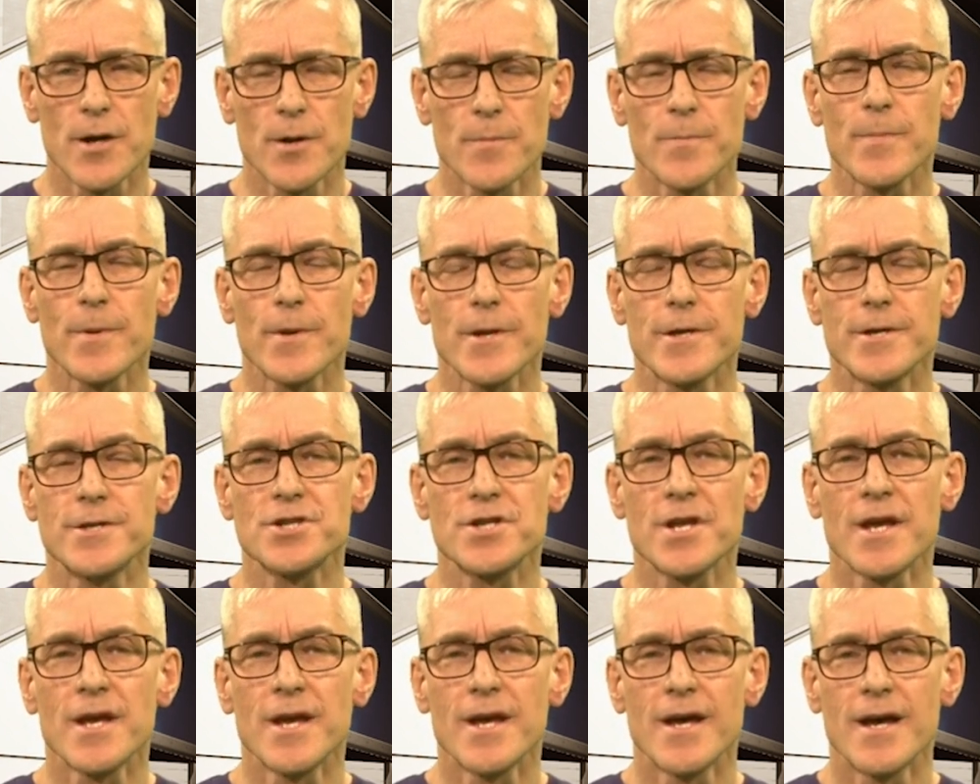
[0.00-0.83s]

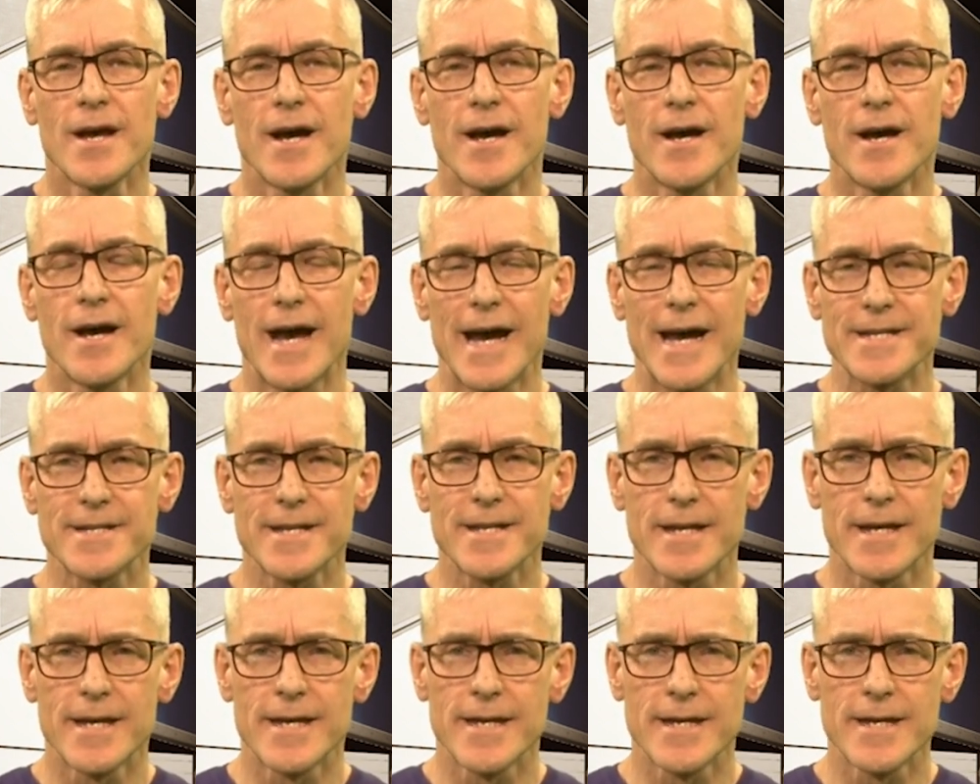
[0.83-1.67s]
accomplished
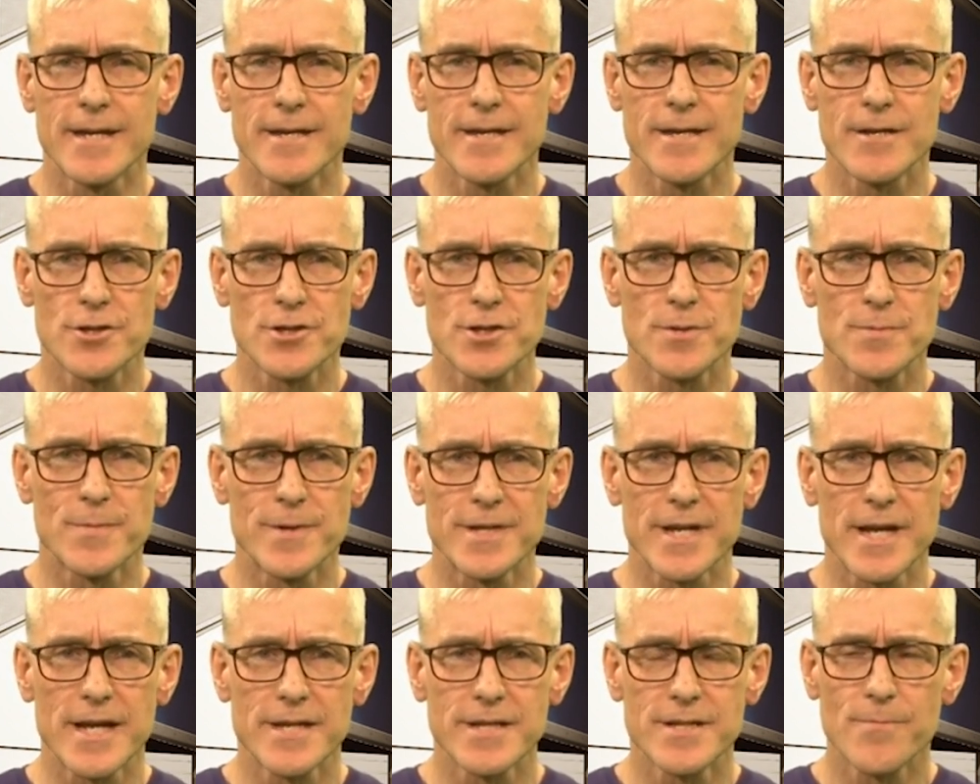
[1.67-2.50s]
as a
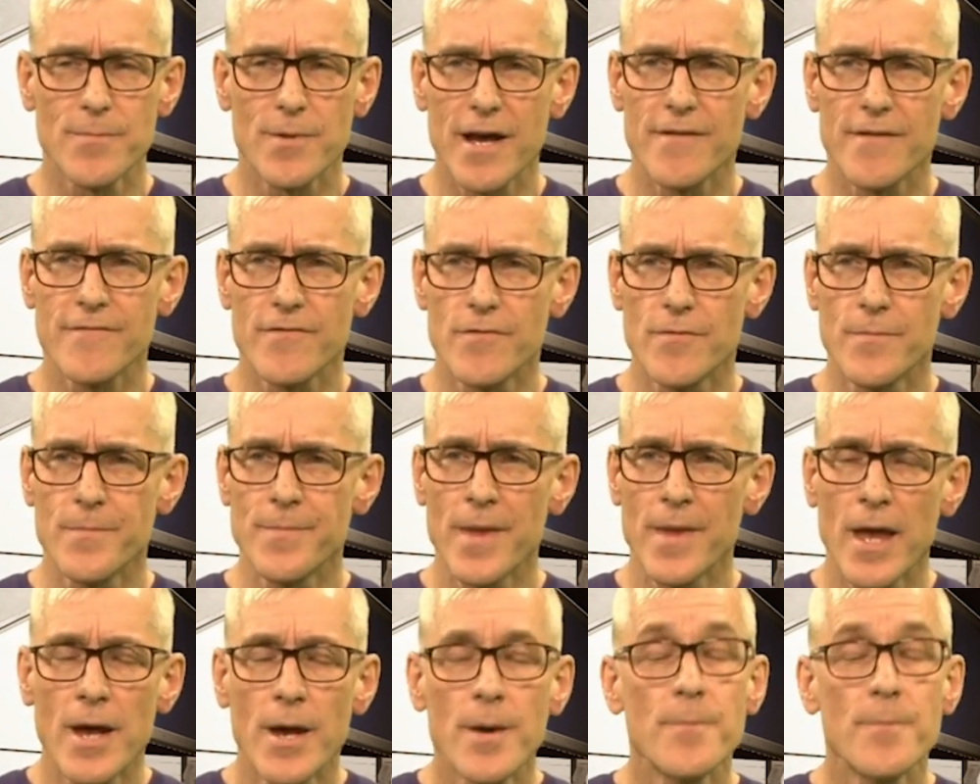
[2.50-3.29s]
customer data platform.